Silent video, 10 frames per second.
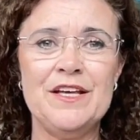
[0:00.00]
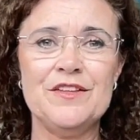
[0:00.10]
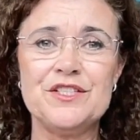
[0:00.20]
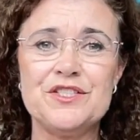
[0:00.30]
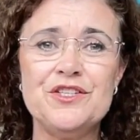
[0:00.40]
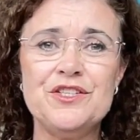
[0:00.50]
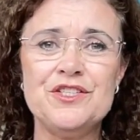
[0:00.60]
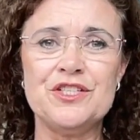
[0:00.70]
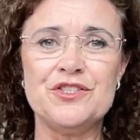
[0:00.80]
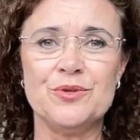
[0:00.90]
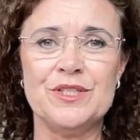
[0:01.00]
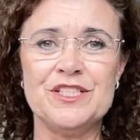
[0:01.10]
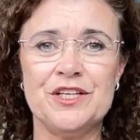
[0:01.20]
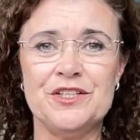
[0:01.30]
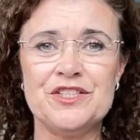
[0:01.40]
The surge in joint
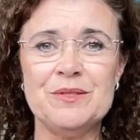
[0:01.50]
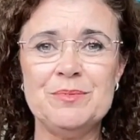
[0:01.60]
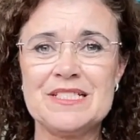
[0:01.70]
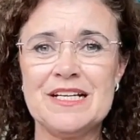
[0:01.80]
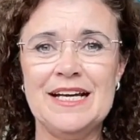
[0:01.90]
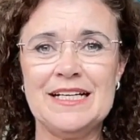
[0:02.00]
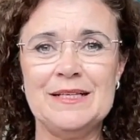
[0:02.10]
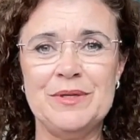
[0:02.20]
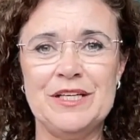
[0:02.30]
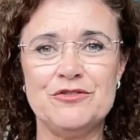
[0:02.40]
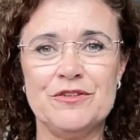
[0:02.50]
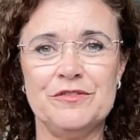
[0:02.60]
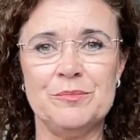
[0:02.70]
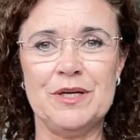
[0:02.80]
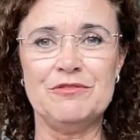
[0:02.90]
ownership is likely being
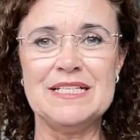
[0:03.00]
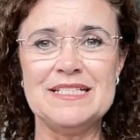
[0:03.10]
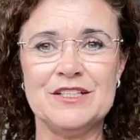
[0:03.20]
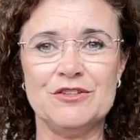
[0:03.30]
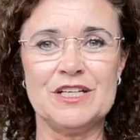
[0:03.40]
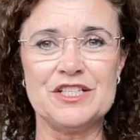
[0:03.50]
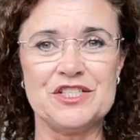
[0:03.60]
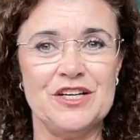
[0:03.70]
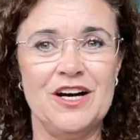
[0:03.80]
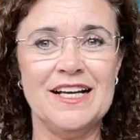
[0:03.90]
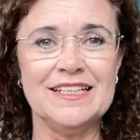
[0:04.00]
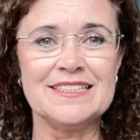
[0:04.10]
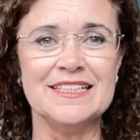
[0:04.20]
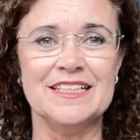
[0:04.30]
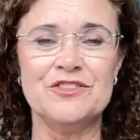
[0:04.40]
driven by recent crushing
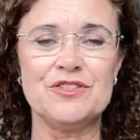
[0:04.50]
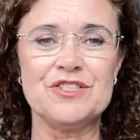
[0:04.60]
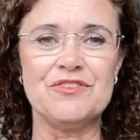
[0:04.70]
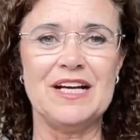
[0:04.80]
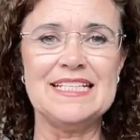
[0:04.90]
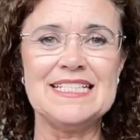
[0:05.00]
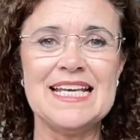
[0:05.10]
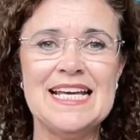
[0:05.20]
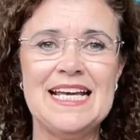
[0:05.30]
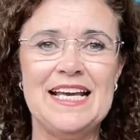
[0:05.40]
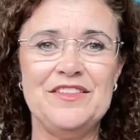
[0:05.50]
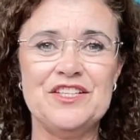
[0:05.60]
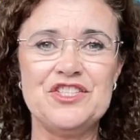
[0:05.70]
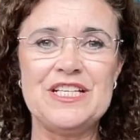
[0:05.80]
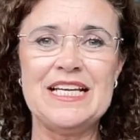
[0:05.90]
hikes in interest rates and the
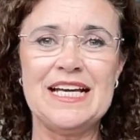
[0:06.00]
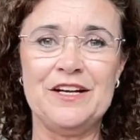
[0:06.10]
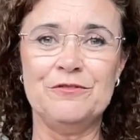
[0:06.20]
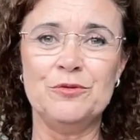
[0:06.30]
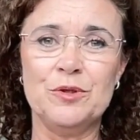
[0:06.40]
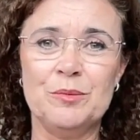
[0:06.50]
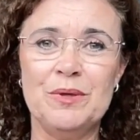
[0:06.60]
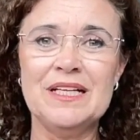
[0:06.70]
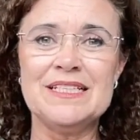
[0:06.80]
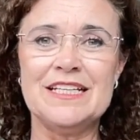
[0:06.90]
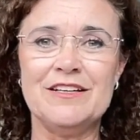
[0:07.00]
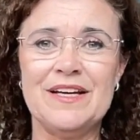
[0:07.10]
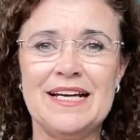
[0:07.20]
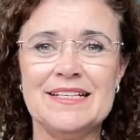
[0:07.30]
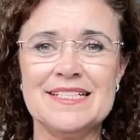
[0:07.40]
sheer unaffordability of
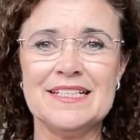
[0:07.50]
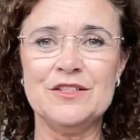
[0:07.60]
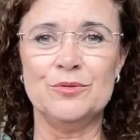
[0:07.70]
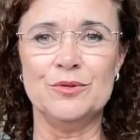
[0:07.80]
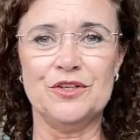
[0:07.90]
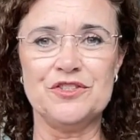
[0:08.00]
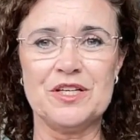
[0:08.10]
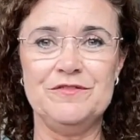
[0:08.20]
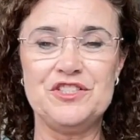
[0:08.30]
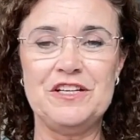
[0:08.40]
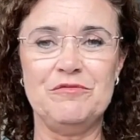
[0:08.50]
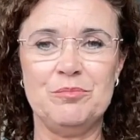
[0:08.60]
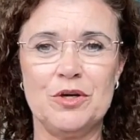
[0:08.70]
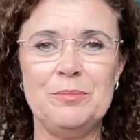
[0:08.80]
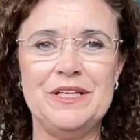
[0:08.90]
housing, CoreLogic chief
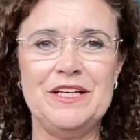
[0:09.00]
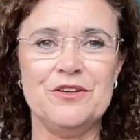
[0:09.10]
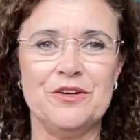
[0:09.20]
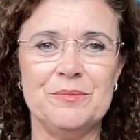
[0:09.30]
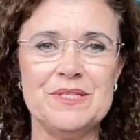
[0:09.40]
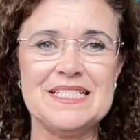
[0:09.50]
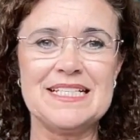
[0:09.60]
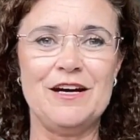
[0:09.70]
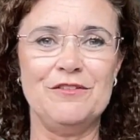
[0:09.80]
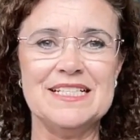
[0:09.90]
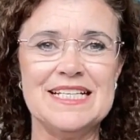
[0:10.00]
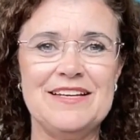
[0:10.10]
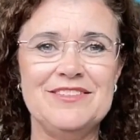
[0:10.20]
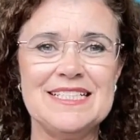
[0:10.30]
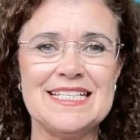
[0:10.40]
property economist Calvin
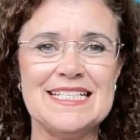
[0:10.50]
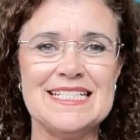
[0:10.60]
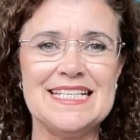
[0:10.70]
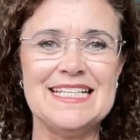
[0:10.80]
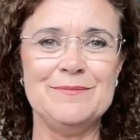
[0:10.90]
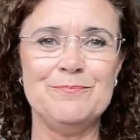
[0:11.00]
Davidson said.